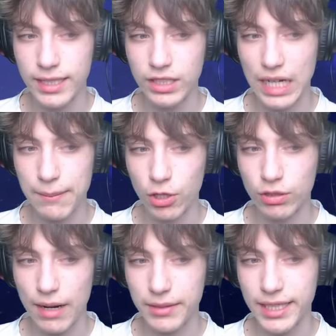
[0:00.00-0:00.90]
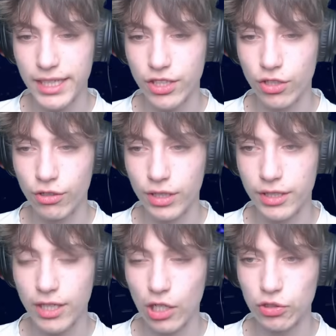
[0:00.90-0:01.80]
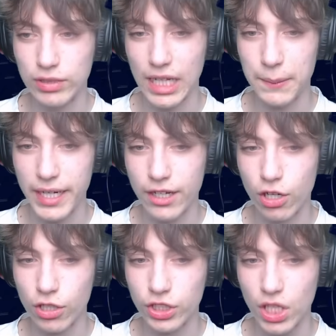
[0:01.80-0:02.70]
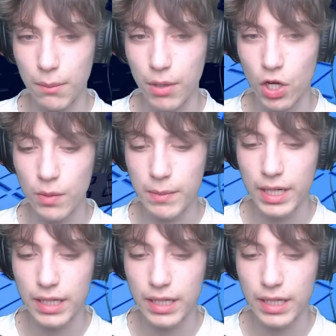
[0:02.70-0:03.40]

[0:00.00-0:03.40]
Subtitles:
This time it was Gravitational. You can also tell by the colors top bottom.